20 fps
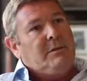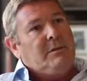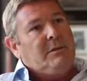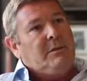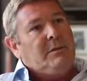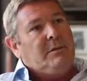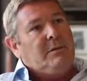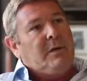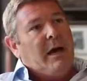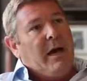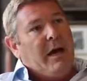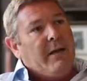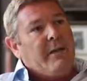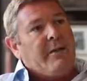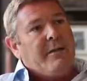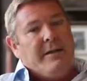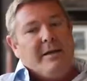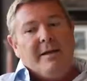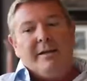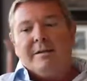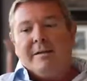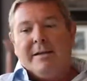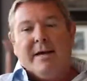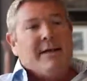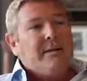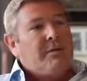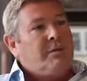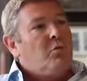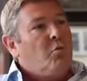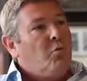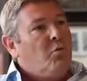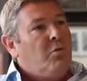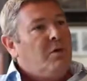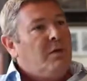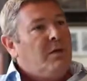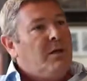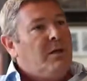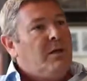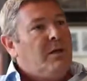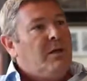I think that
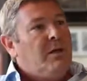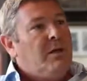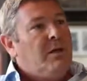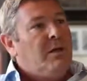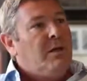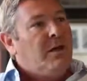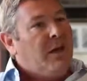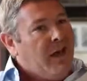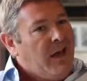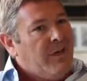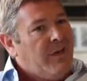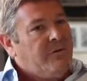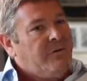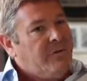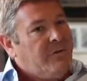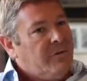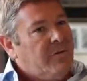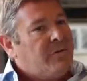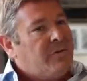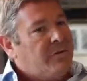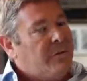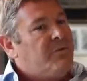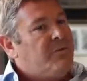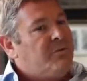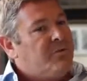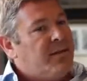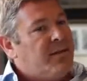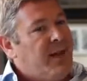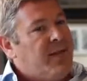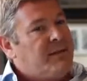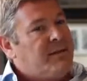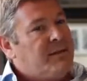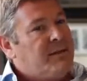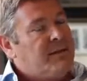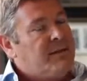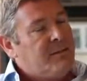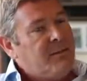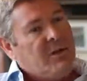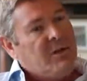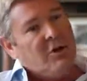we have some
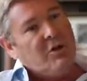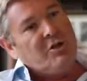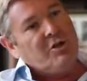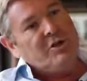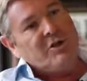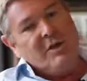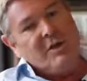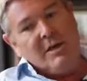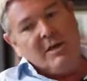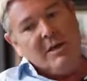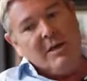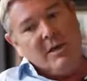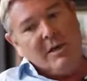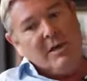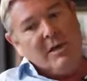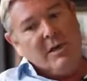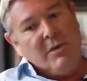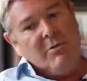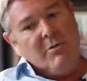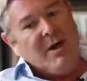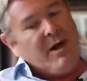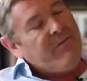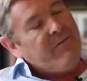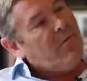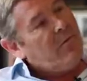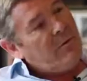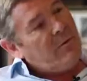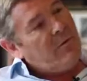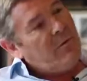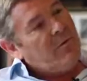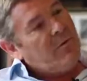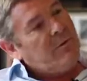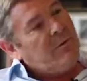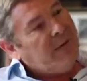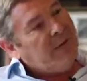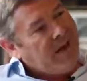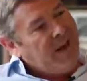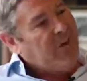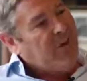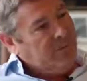chances, because we have our own
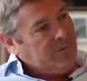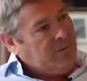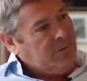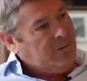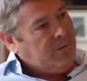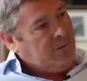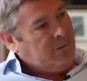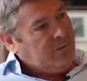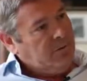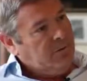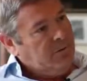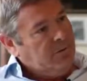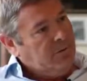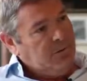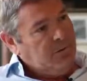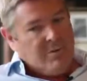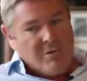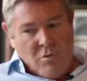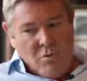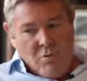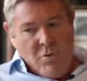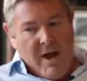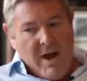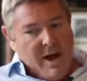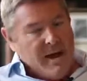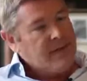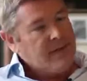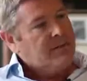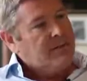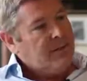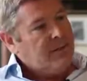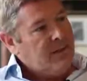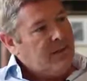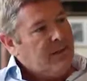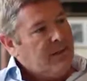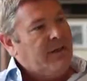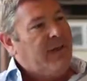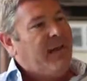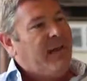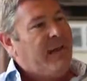character. The wines
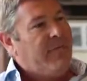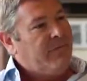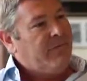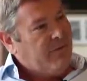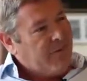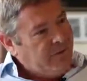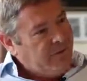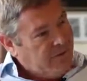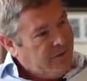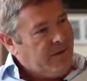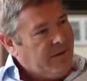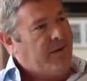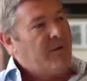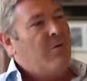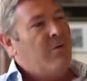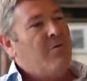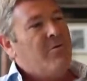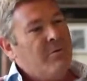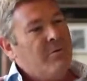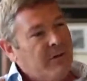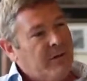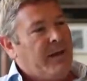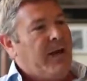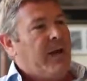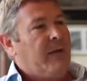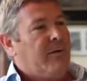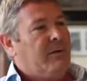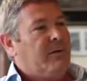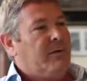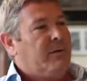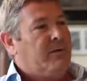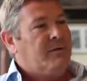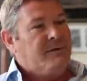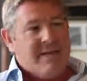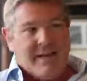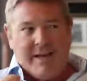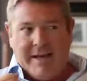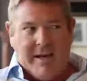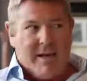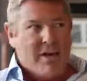have their own characters.
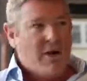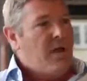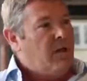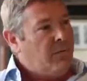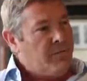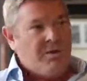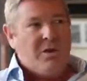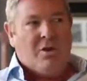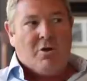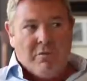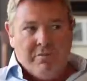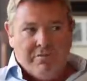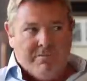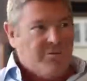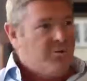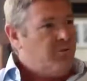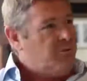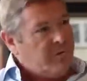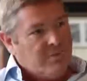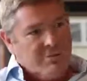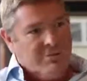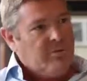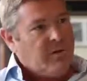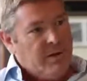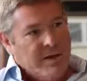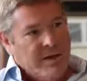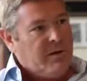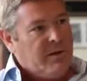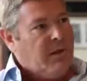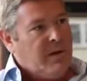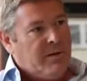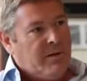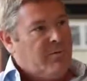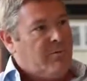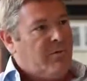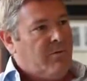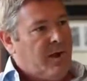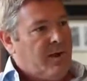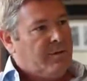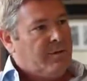They cannot be confused to any other
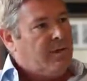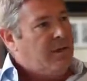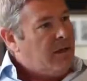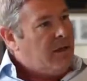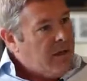wines.